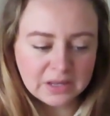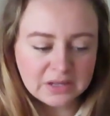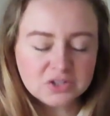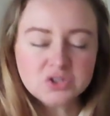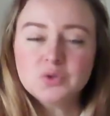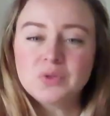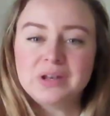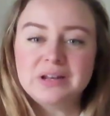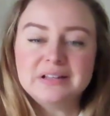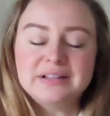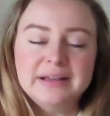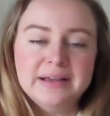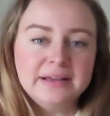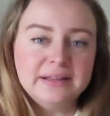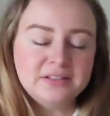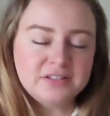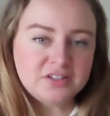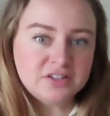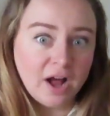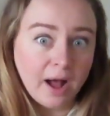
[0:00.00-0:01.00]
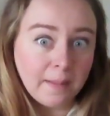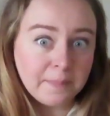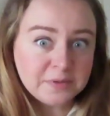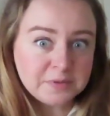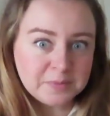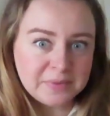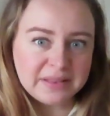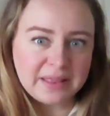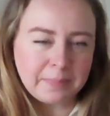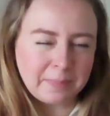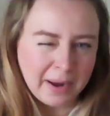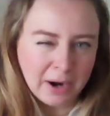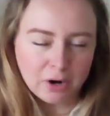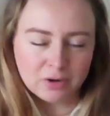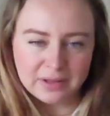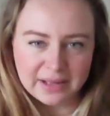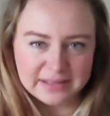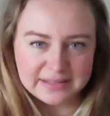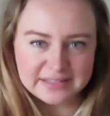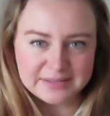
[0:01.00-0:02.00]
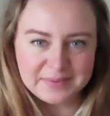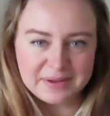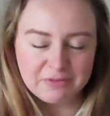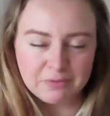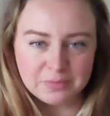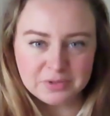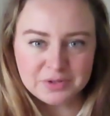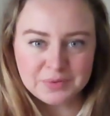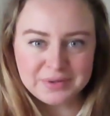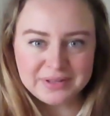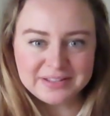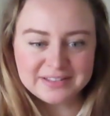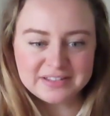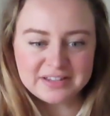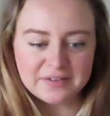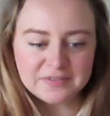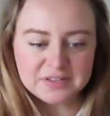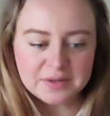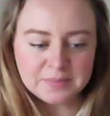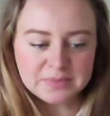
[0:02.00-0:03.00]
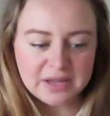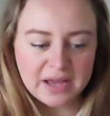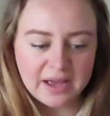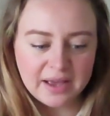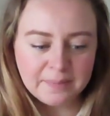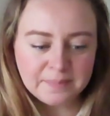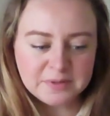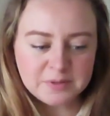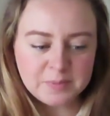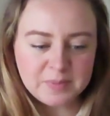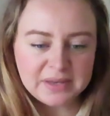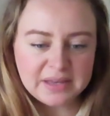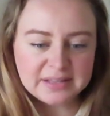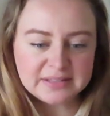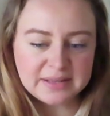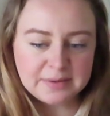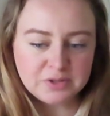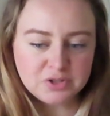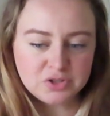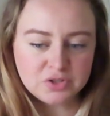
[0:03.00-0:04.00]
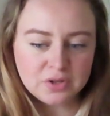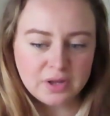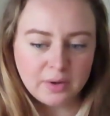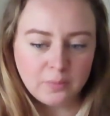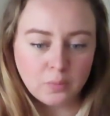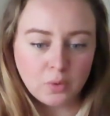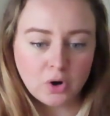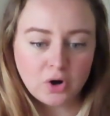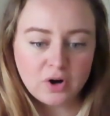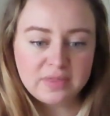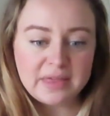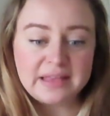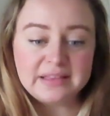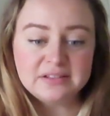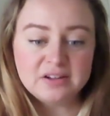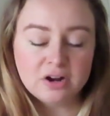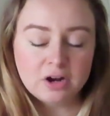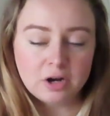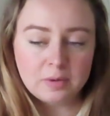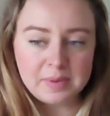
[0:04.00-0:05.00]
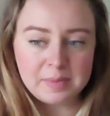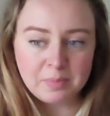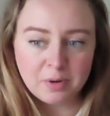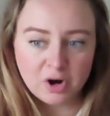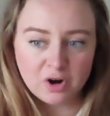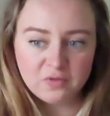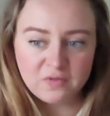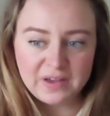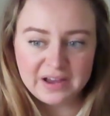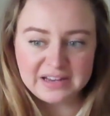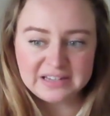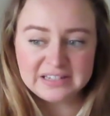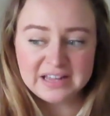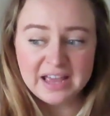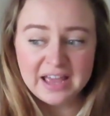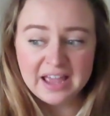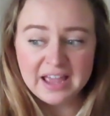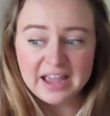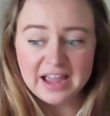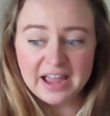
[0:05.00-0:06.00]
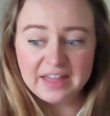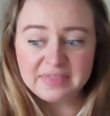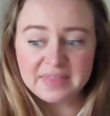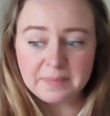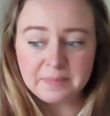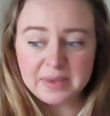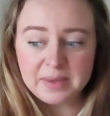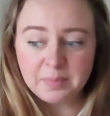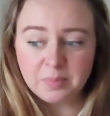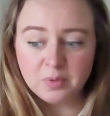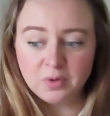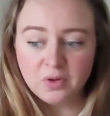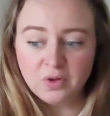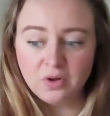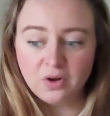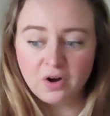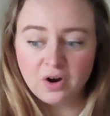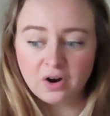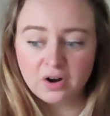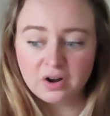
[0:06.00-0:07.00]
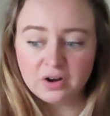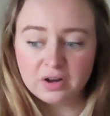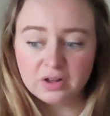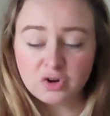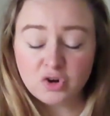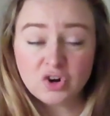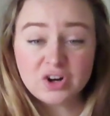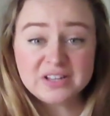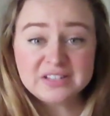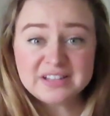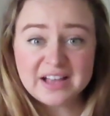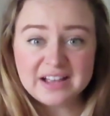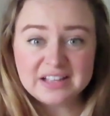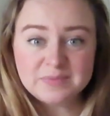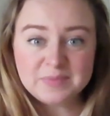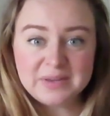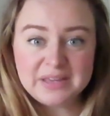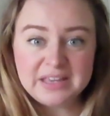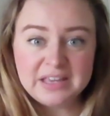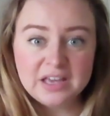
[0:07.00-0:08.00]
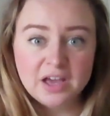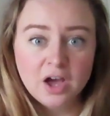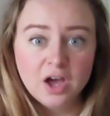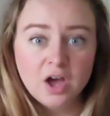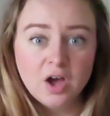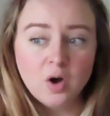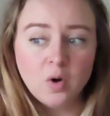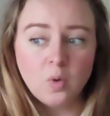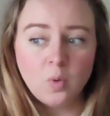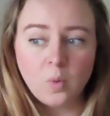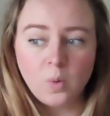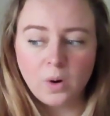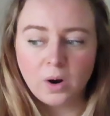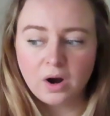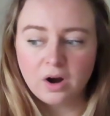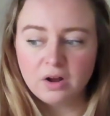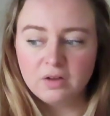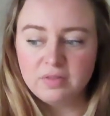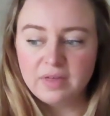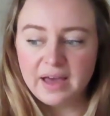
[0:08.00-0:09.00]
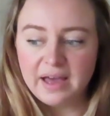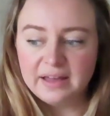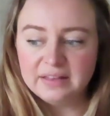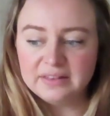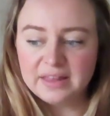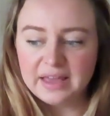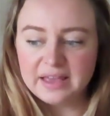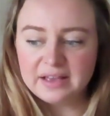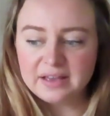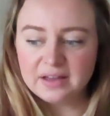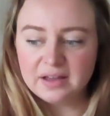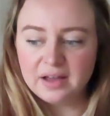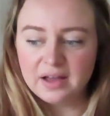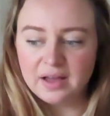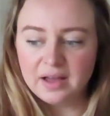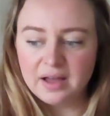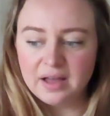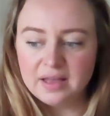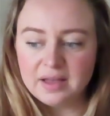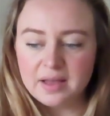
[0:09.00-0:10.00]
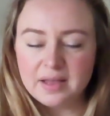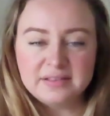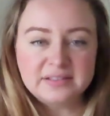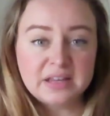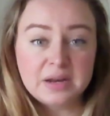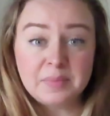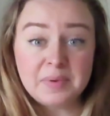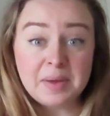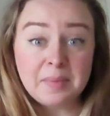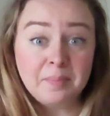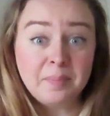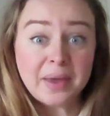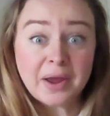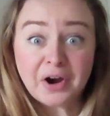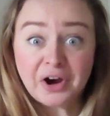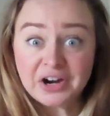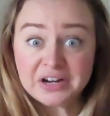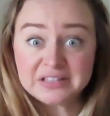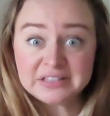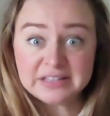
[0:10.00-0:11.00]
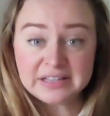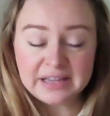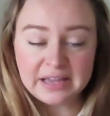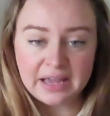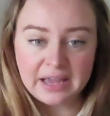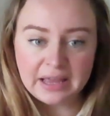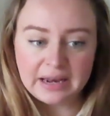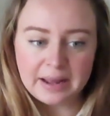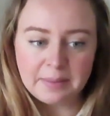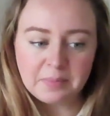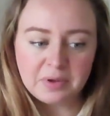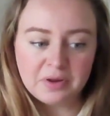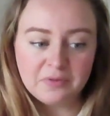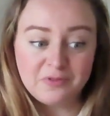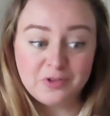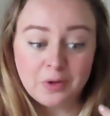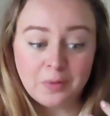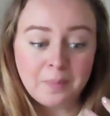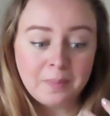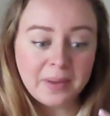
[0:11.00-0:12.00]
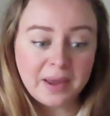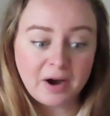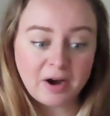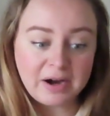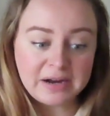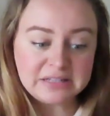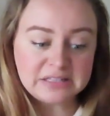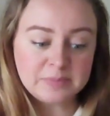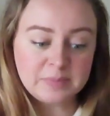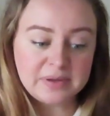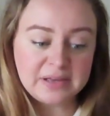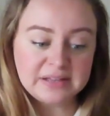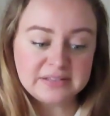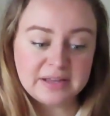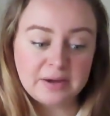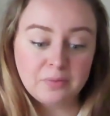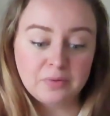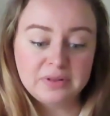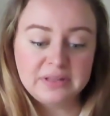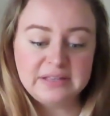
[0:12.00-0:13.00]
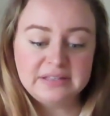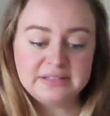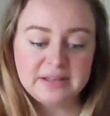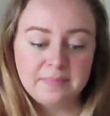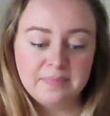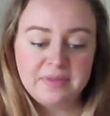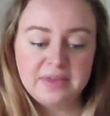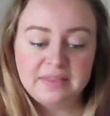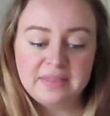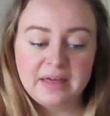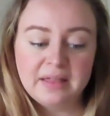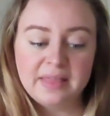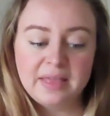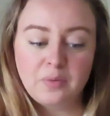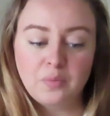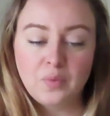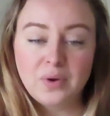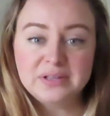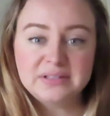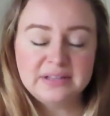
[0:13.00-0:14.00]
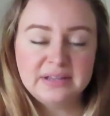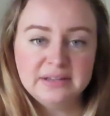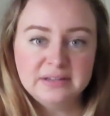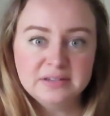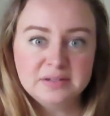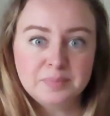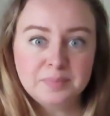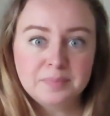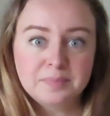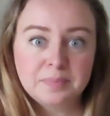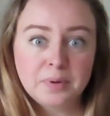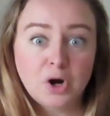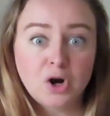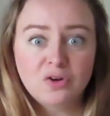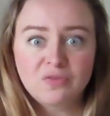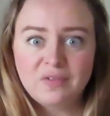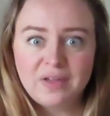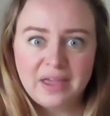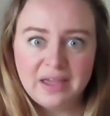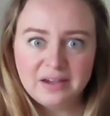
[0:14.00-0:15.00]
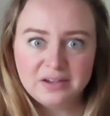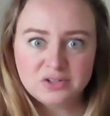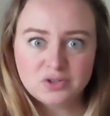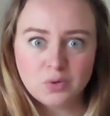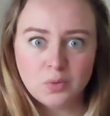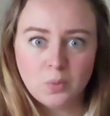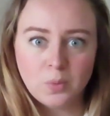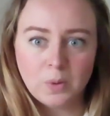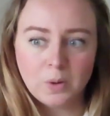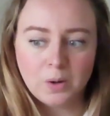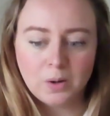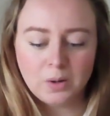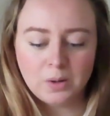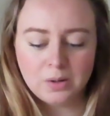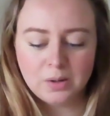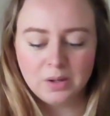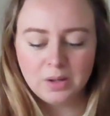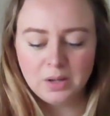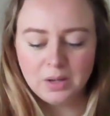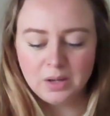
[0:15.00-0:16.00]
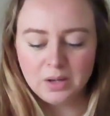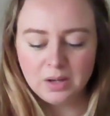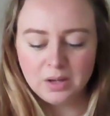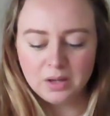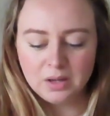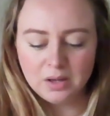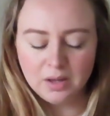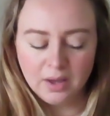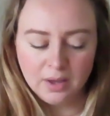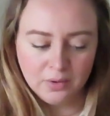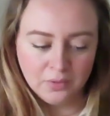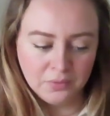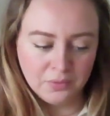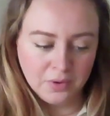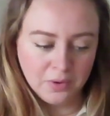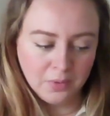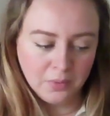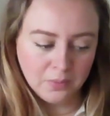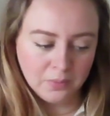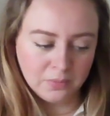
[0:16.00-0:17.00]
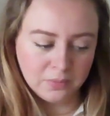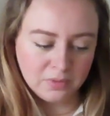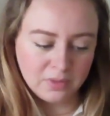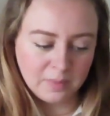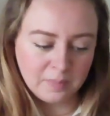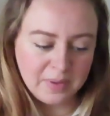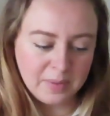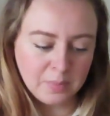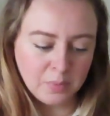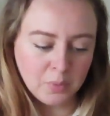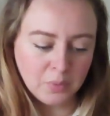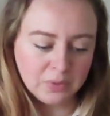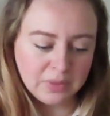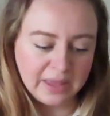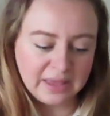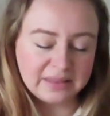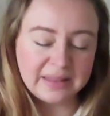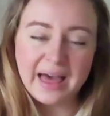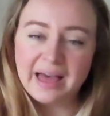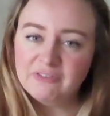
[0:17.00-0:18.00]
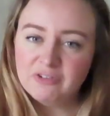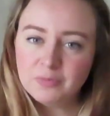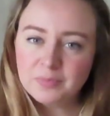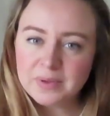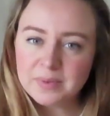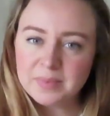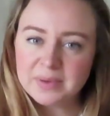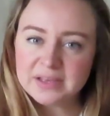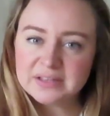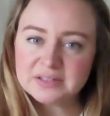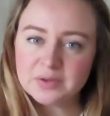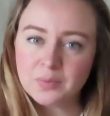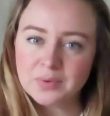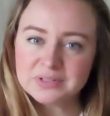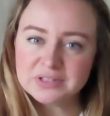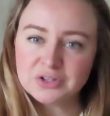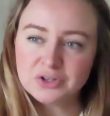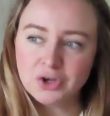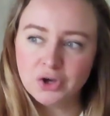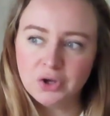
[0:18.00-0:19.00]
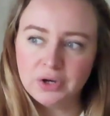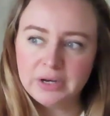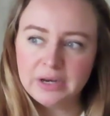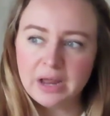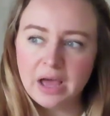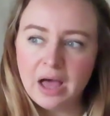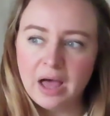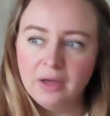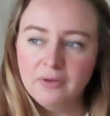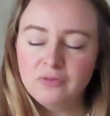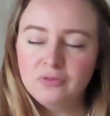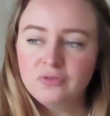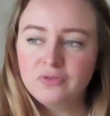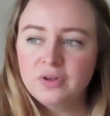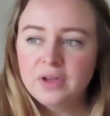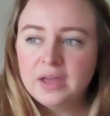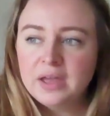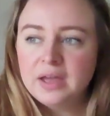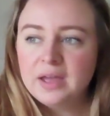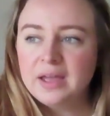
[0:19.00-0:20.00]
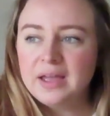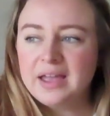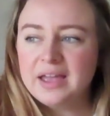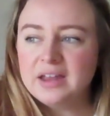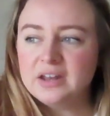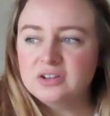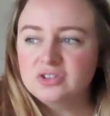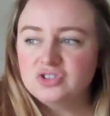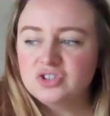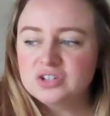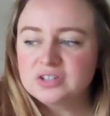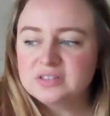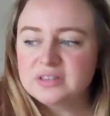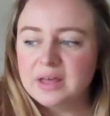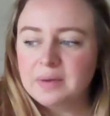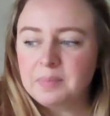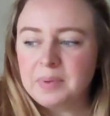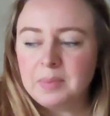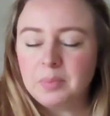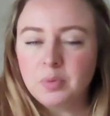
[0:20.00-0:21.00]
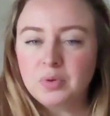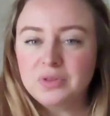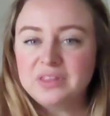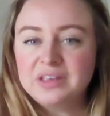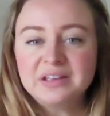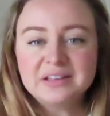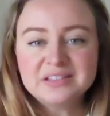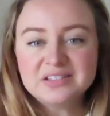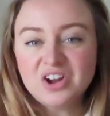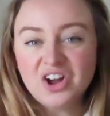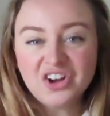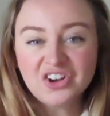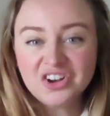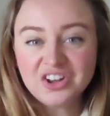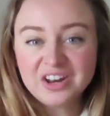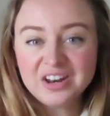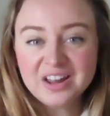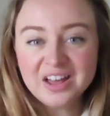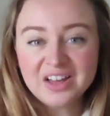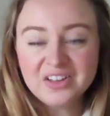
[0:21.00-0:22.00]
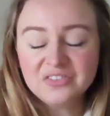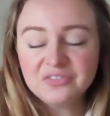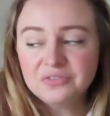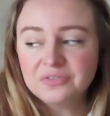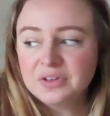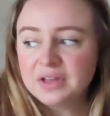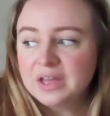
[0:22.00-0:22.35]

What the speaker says: so then it stops me, like paralyzes me from doing stuff sometimes, because I worry that it's not going to be perfect, and that people are going to criticize me, or that like it's going to be embarrassing, and I'm going to feel embarrassed because I released something that like wasn't perfect, or I don't know, that people would like laugh at me because it wasn't good enough, and just that people would think it's not good enough.